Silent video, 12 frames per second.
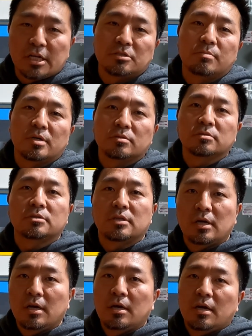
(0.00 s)
Nismos.
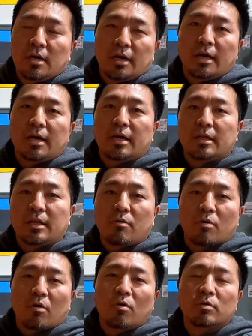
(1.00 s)
And
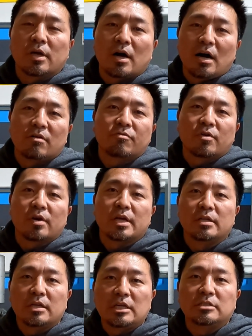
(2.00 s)
they were only offered
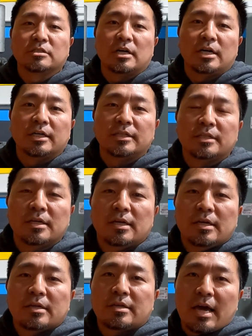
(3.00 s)
in Nissan
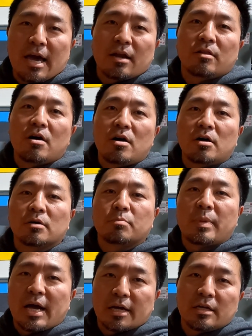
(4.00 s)

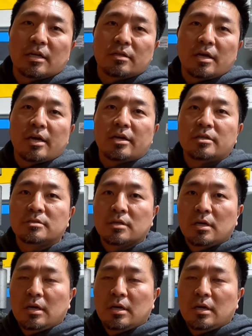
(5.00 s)
catalog back in the days.